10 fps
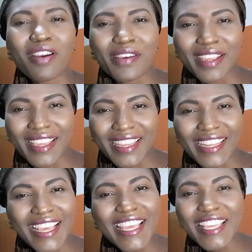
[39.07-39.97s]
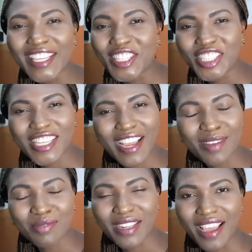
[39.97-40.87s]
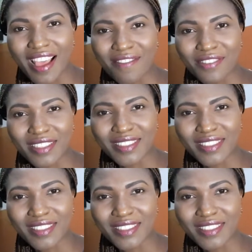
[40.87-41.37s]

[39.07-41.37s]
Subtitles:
again each time they have it.